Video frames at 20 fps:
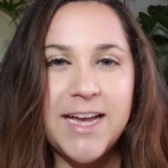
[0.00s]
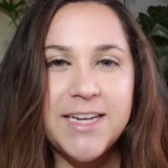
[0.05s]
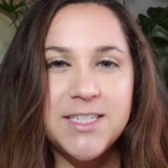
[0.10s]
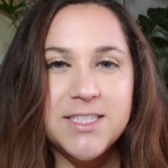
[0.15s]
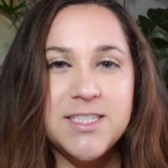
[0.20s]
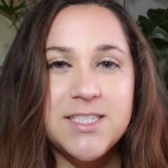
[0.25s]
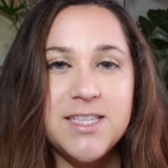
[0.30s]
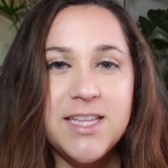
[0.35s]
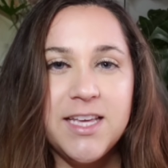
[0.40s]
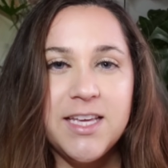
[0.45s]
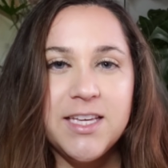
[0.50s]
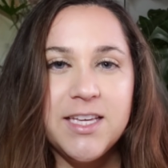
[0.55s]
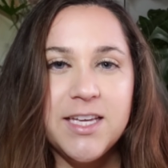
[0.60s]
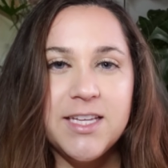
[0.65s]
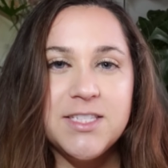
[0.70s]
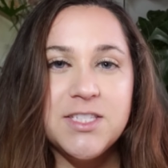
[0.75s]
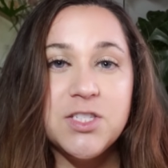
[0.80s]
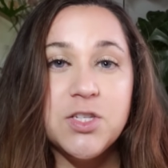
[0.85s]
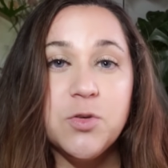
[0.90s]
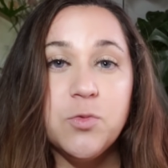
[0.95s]
I just think
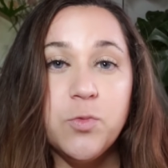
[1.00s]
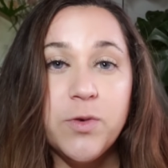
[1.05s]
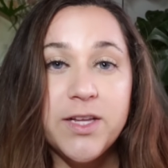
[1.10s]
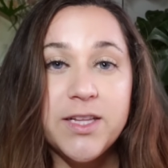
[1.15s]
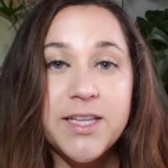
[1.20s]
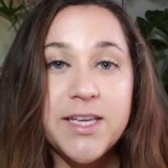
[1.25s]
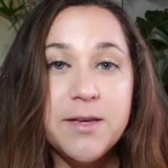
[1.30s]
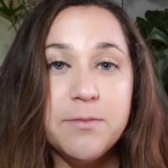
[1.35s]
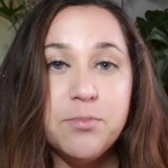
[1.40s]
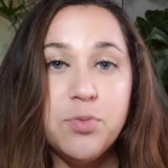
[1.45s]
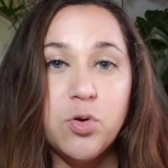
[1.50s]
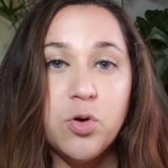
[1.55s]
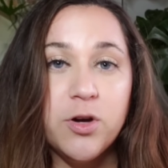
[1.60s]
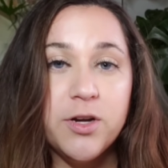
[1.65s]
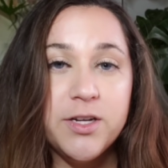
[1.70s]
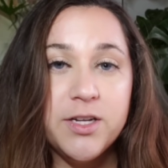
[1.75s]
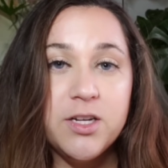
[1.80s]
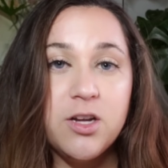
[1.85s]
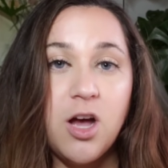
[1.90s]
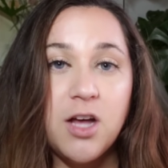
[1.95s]
it's really
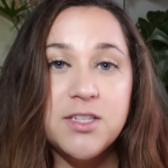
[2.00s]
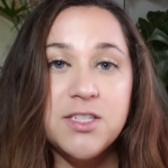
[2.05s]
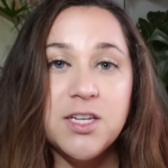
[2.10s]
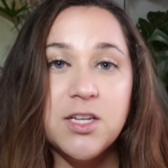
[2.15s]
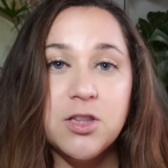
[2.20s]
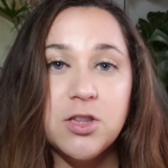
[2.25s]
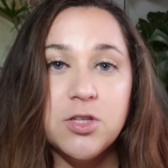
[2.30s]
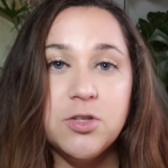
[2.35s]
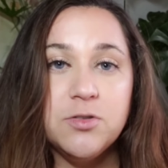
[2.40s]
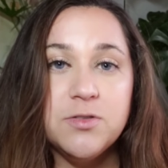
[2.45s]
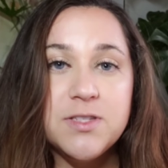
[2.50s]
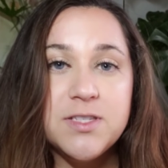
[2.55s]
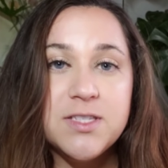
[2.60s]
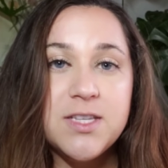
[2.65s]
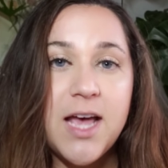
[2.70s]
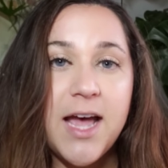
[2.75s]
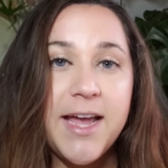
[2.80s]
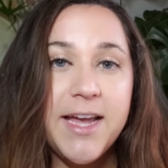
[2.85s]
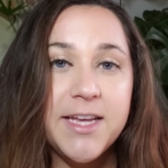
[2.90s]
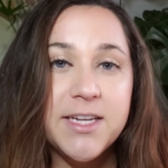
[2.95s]
important not to lose
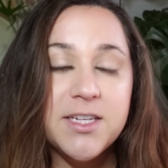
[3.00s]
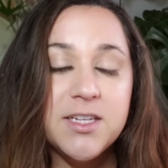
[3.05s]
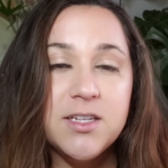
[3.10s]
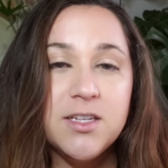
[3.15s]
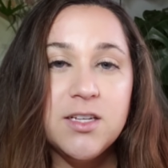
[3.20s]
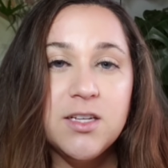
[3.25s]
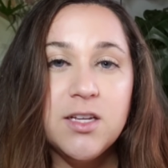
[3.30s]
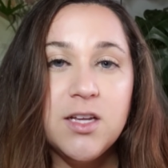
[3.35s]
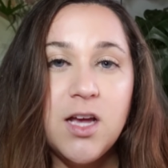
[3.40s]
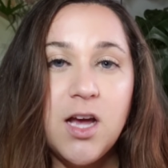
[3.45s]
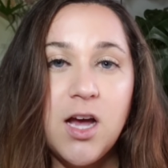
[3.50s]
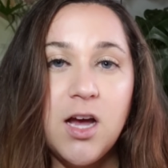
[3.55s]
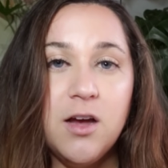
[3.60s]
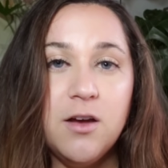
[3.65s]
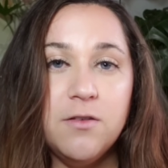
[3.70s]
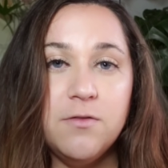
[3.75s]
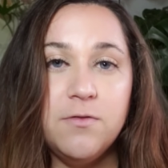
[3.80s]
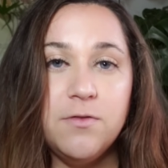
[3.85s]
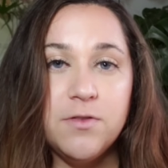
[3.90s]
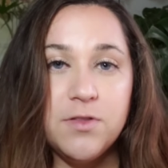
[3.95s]
sight
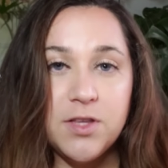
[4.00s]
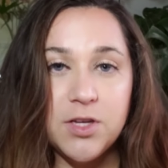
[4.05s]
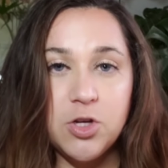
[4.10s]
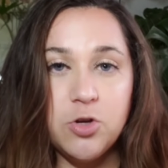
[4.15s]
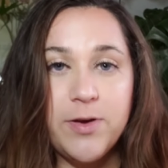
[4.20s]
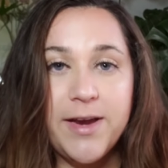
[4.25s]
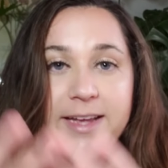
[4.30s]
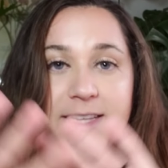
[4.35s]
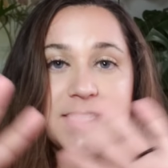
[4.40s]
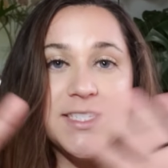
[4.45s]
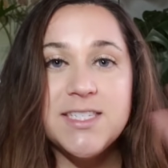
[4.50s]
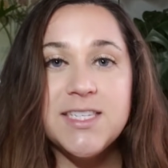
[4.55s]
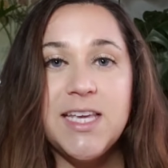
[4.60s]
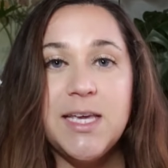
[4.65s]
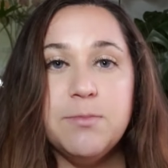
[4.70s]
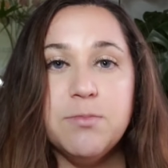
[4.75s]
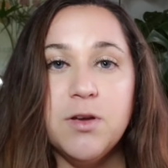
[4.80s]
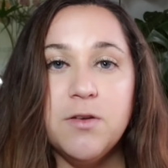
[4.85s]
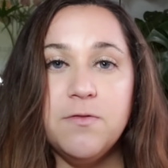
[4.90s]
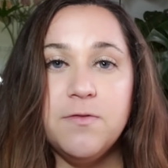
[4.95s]
of the grand
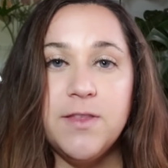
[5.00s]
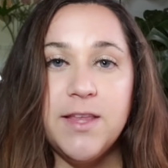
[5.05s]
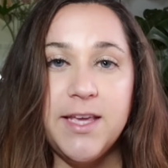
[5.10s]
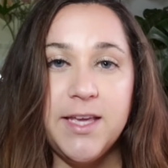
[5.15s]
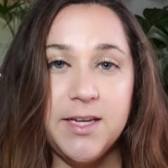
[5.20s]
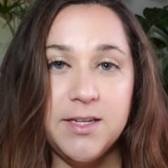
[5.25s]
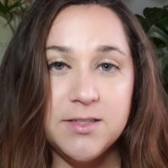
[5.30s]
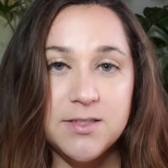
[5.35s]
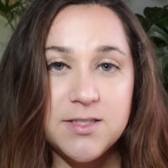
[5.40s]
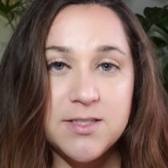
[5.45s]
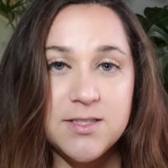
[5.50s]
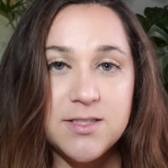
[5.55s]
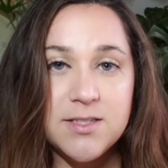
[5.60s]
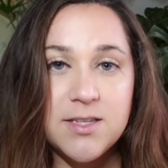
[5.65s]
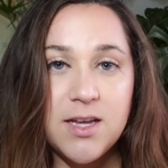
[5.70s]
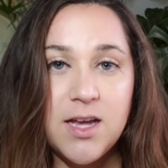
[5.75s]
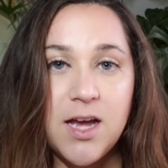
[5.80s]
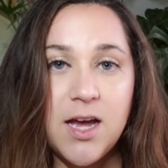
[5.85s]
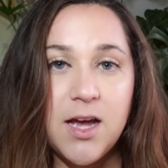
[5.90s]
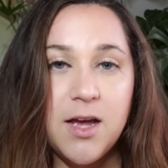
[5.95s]
scheme of
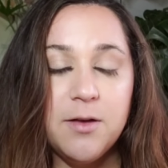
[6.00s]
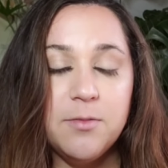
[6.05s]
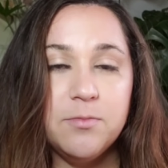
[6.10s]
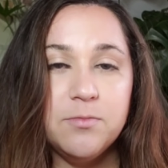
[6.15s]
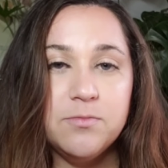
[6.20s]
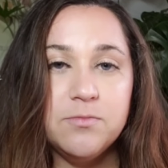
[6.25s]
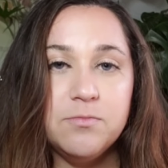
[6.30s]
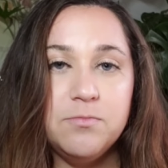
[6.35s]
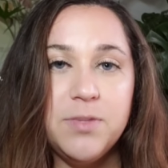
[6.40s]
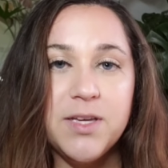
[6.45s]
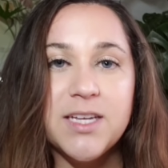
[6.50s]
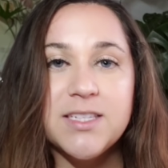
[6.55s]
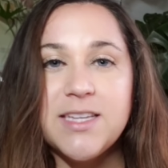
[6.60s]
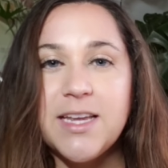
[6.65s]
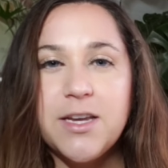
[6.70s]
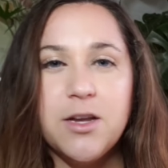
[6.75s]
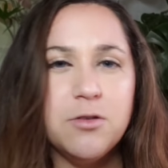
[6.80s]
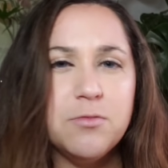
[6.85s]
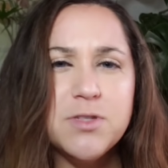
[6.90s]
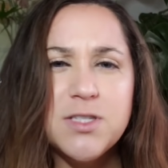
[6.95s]
things, because I
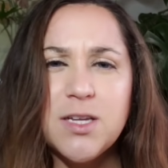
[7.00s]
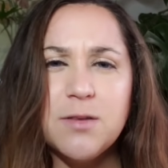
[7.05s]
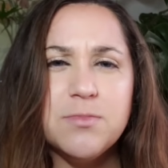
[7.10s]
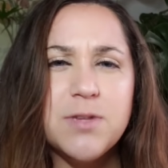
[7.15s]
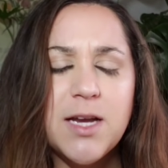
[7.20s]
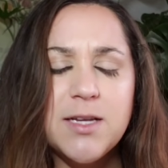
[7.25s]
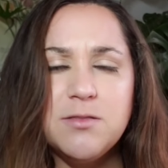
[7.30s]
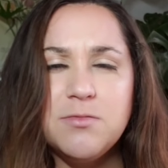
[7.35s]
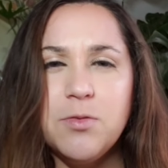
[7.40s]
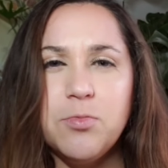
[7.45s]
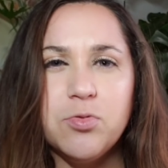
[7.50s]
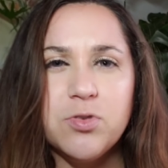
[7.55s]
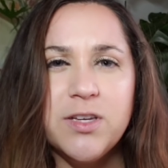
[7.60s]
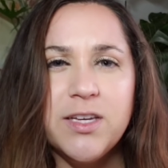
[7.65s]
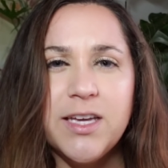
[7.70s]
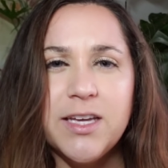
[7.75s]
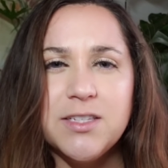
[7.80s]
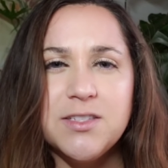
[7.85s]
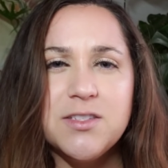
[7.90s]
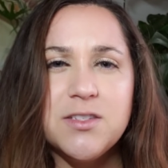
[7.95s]
know sometimes people
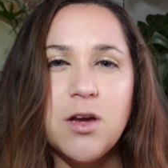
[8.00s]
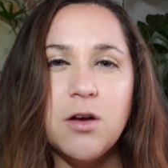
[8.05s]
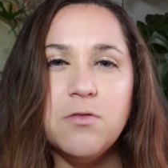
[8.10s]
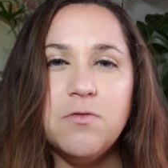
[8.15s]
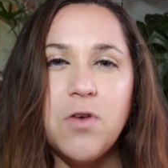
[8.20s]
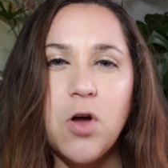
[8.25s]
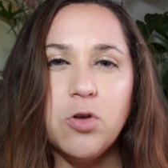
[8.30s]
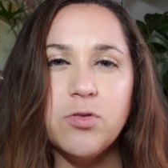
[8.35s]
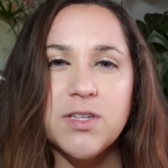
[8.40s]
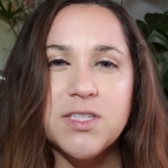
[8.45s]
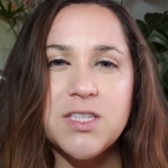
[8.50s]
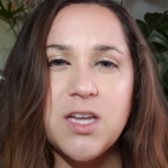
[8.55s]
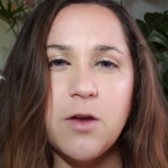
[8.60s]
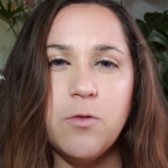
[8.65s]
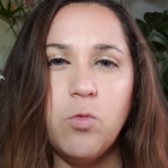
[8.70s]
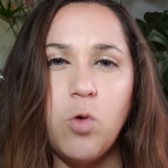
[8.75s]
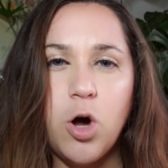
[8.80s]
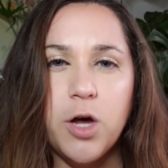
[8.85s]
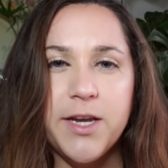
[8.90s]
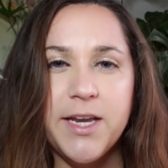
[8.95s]
can get so focused
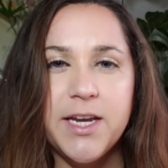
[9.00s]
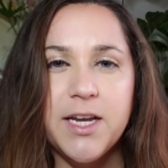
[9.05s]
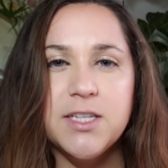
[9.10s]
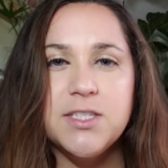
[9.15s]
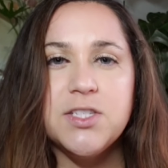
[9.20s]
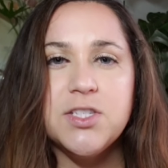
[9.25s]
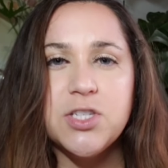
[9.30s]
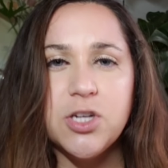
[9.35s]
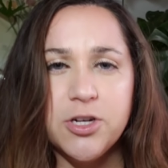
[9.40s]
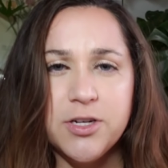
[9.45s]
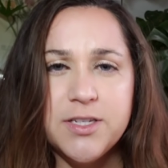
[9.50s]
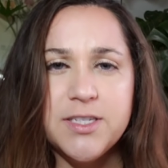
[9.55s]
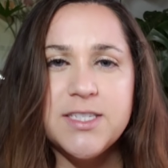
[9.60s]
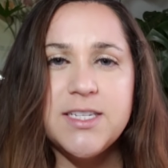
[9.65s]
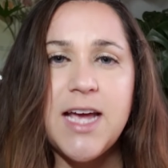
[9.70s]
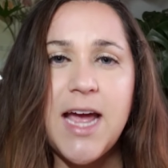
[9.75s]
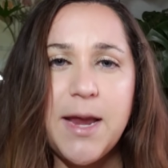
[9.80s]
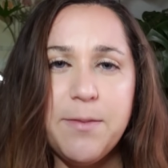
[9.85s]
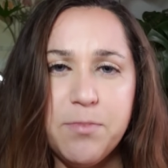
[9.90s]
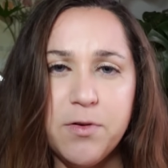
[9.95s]
on wanting a certain
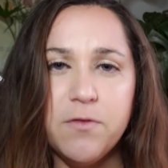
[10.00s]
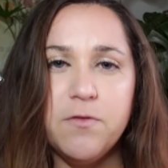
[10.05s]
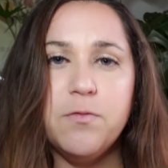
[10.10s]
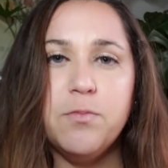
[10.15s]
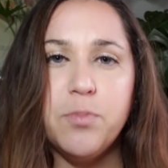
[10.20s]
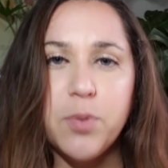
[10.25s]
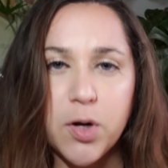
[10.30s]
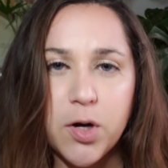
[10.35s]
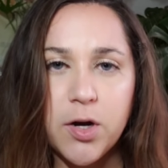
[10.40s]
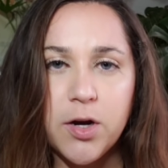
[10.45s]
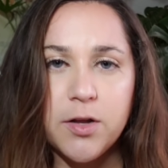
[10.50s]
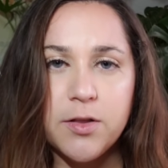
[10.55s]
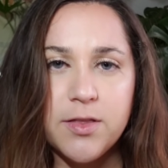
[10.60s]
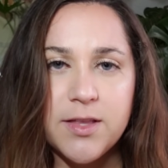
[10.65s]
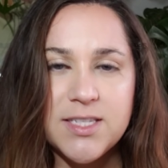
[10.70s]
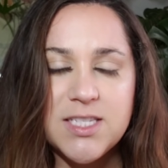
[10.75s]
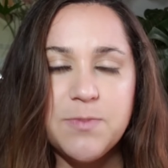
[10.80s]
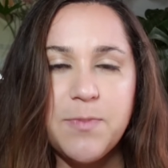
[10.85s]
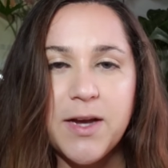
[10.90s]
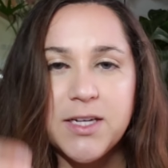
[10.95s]
type of birth,
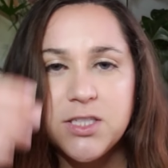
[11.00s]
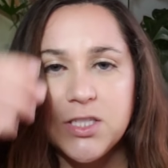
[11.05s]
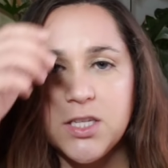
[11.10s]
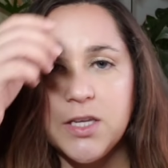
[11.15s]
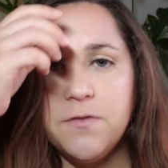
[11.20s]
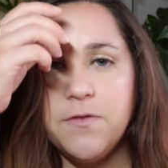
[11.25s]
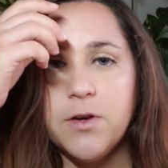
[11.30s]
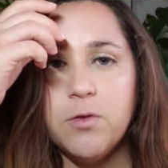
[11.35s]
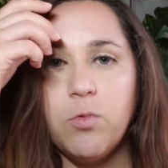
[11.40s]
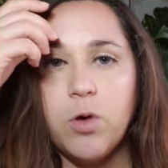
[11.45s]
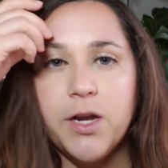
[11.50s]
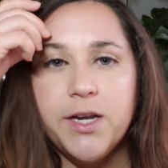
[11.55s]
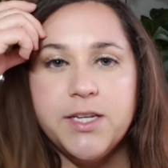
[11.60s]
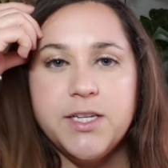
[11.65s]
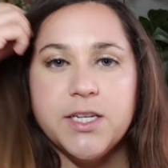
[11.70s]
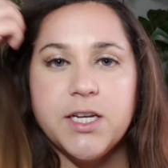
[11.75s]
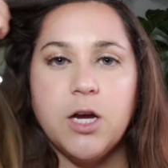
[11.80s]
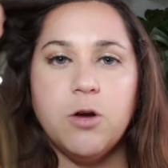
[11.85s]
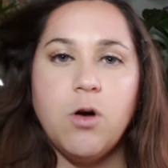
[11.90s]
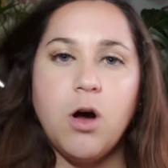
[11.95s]
especially if you're wanting
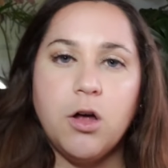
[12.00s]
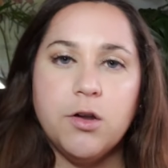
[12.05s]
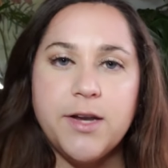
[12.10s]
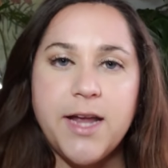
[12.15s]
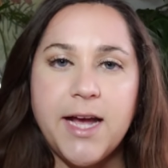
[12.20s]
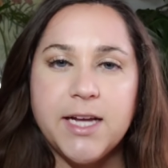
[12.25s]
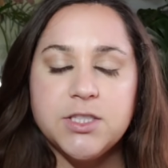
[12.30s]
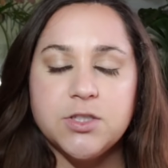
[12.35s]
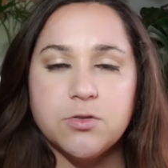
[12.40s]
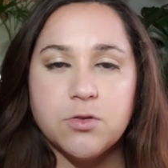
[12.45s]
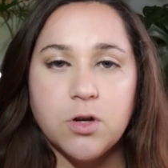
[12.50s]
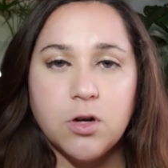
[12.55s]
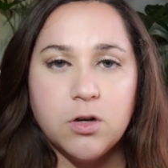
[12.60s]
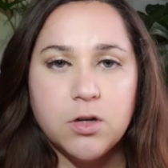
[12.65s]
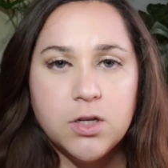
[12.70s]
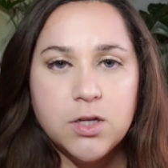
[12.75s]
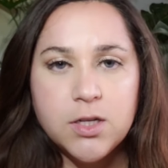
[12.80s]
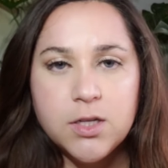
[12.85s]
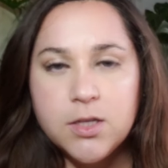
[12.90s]
to go all natural.